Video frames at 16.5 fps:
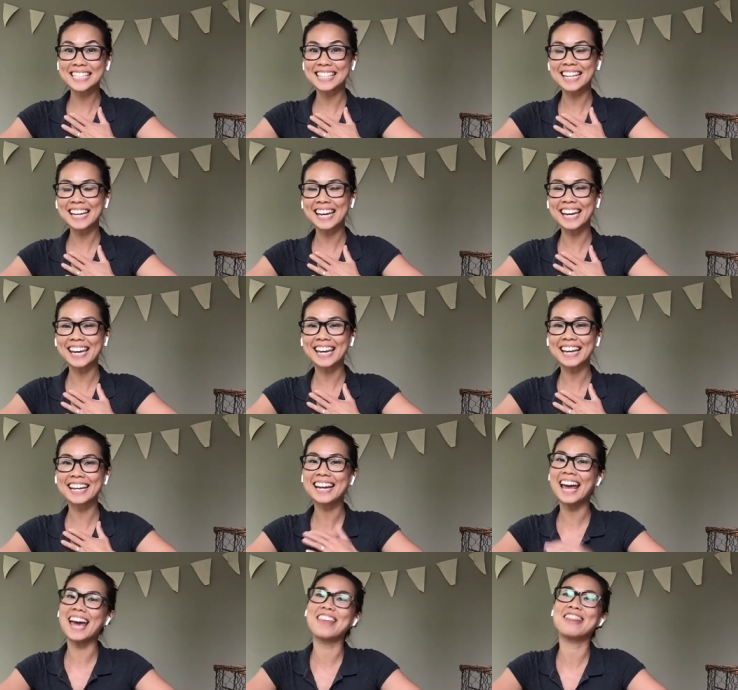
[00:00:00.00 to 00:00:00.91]

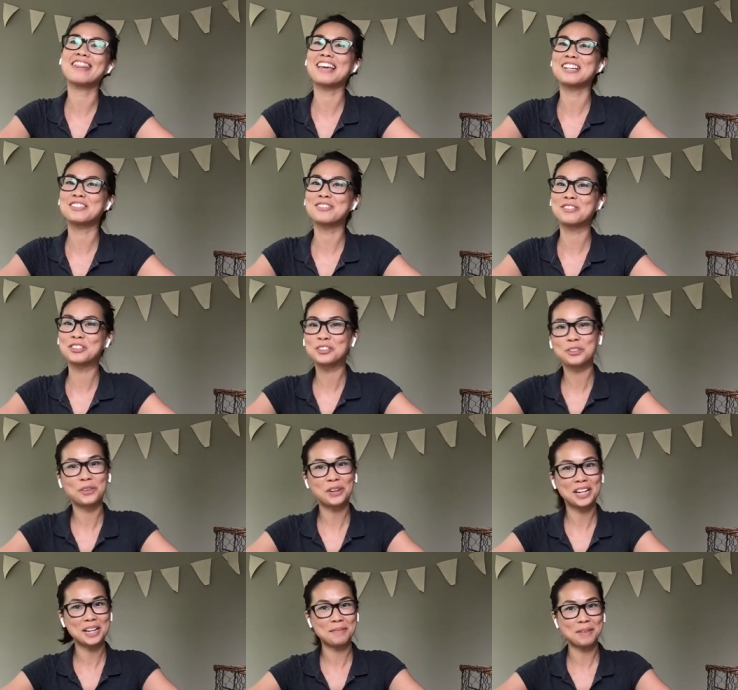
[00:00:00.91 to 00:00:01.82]
Lynn and thanks for
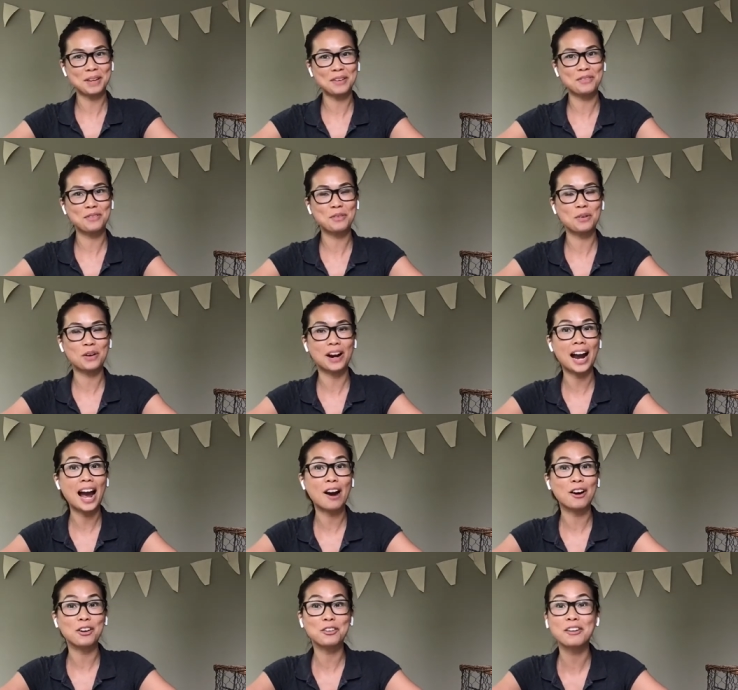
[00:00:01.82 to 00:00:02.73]
joining me for
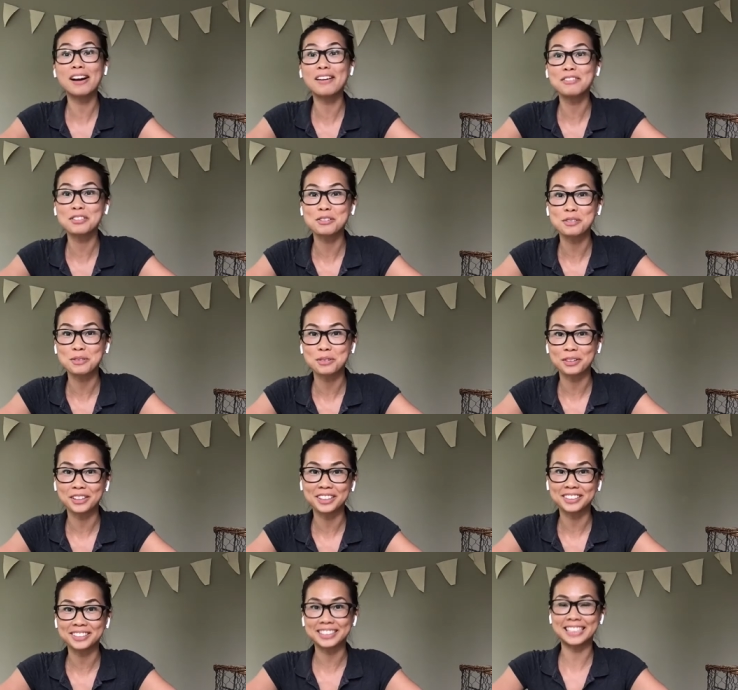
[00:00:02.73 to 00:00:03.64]
our craft
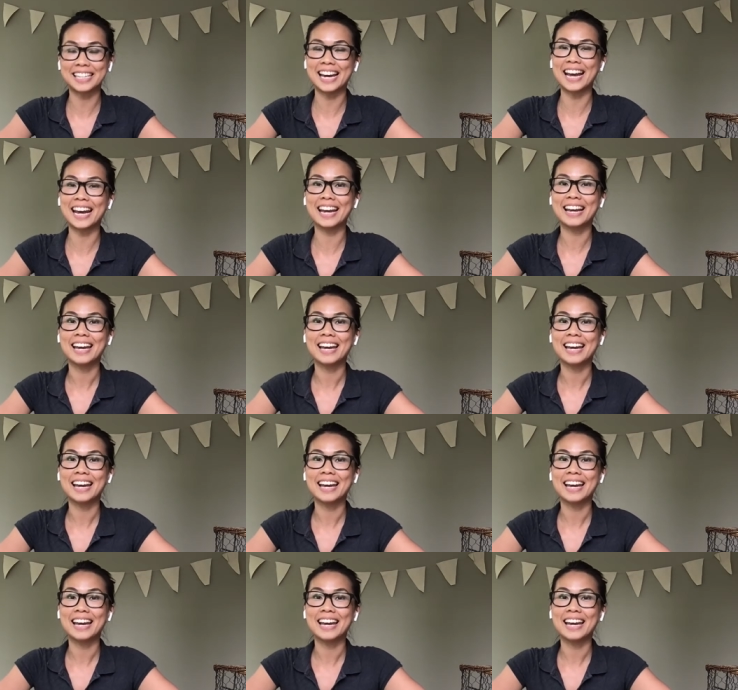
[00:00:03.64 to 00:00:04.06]
tutorial today.